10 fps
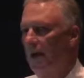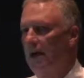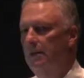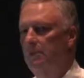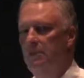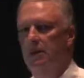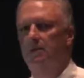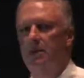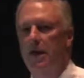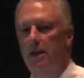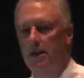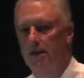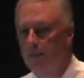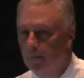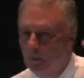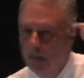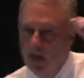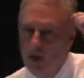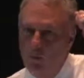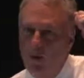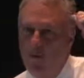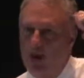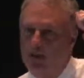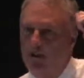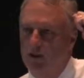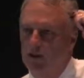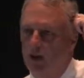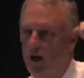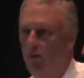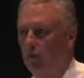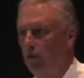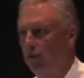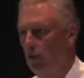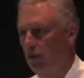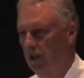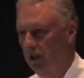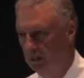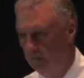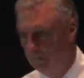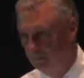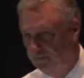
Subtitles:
name's Tim Kelly. I'm with Rochester Software Associates.